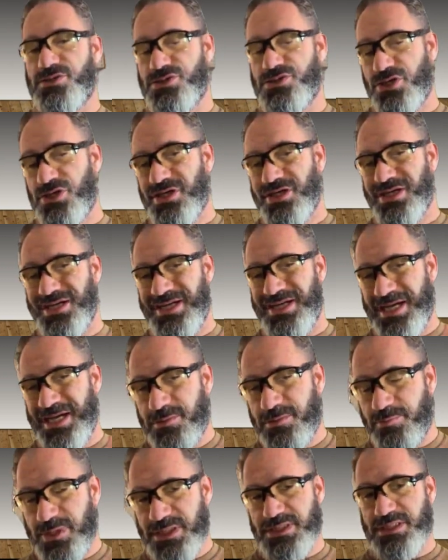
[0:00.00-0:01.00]
to
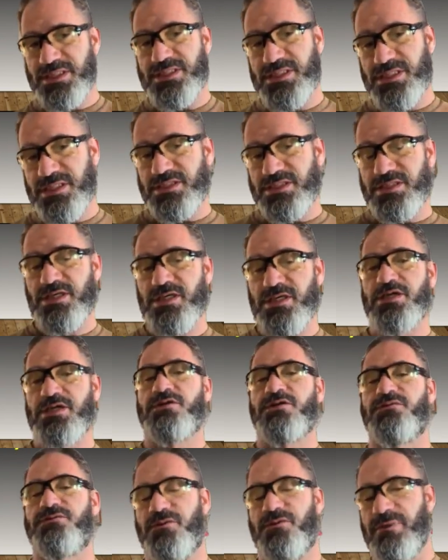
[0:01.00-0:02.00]
connect businesses
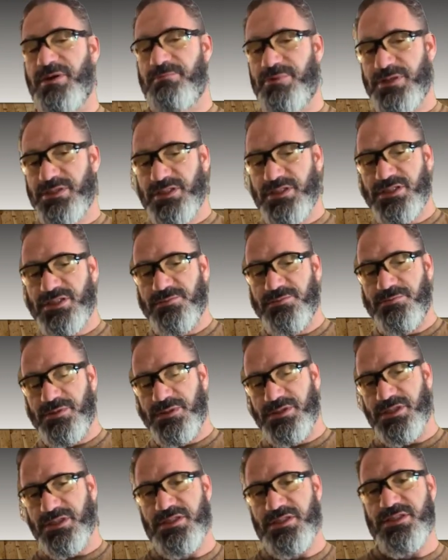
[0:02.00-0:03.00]
from a business to
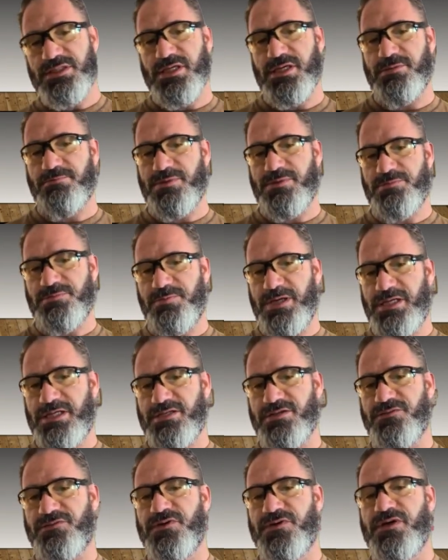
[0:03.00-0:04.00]
business
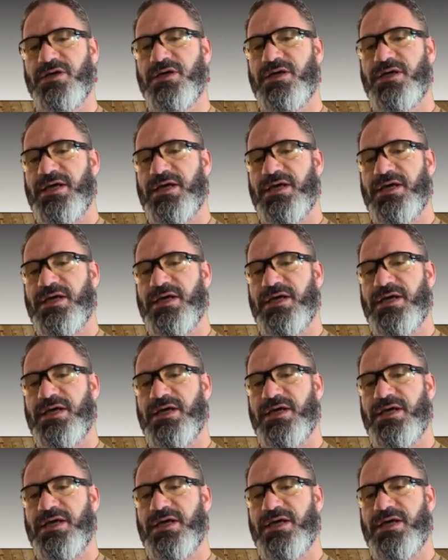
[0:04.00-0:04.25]
perspective.